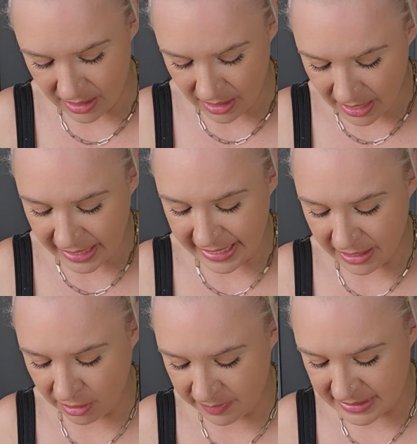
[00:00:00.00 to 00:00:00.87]
I
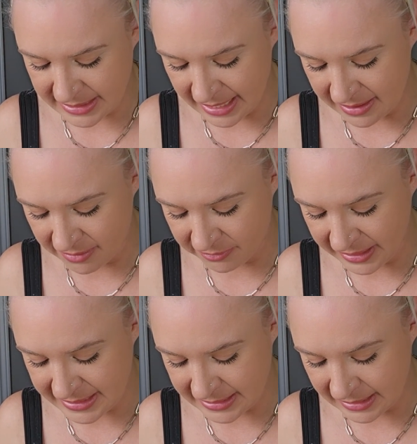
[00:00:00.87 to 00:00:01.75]
err on the side of
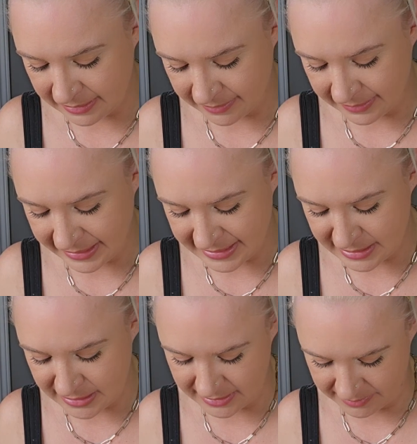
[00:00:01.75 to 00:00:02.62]

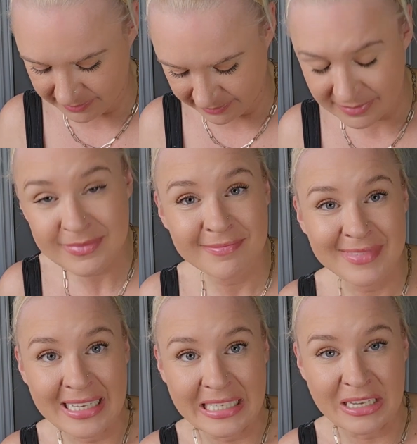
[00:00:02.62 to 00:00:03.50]
let's
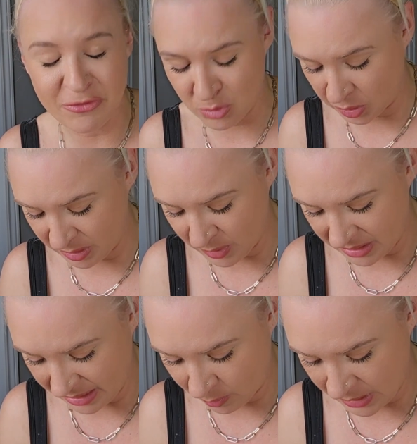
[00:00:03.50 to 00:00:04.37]
leave more than we
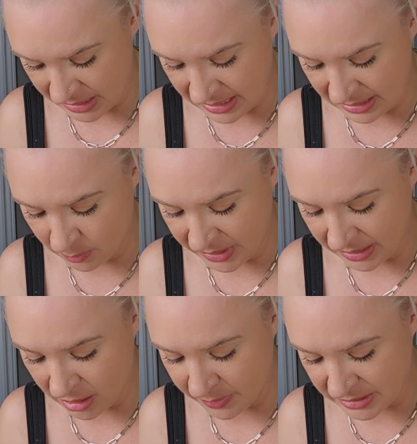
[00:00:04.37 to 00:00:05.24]
think we need, and we
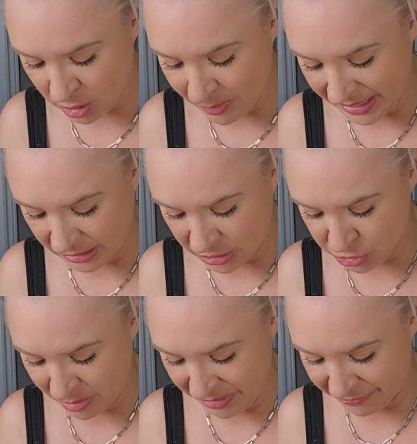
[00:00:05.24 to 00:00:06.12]
can always go back and
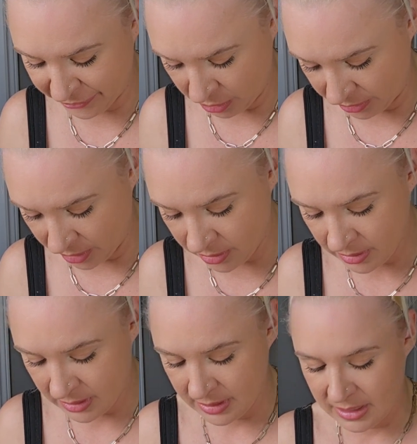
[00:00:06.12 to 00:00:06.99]
trim it further
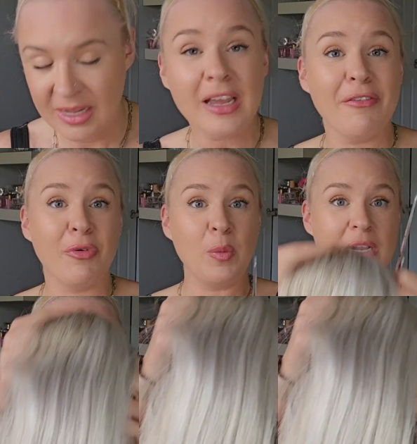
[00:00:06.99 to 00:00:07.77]
if we want